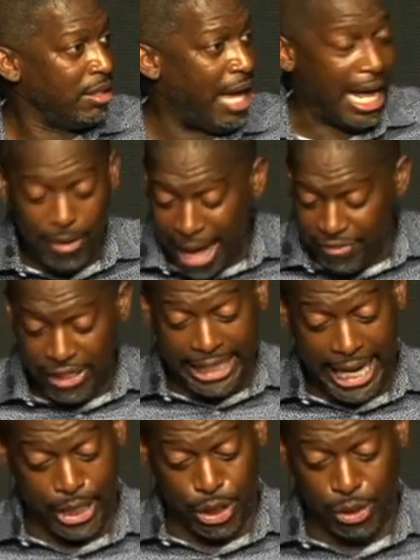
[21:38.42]
I don't have to
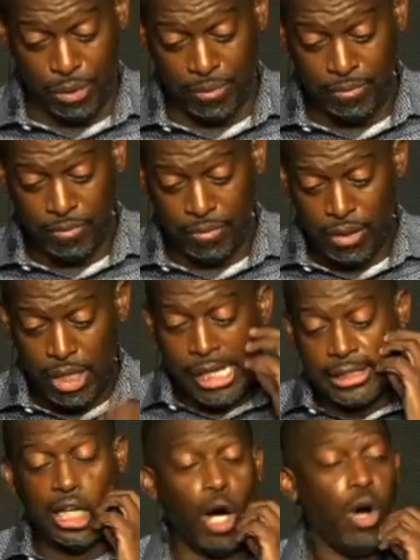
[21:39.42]
take you.
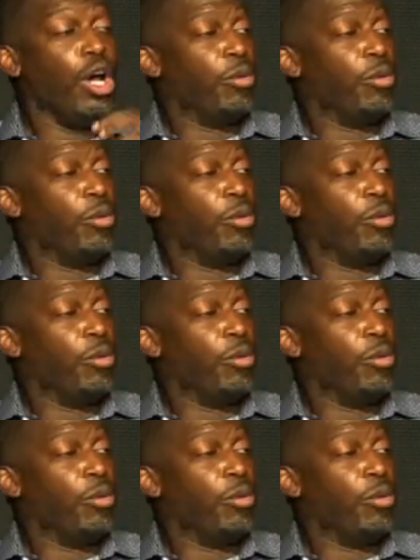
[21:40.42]
So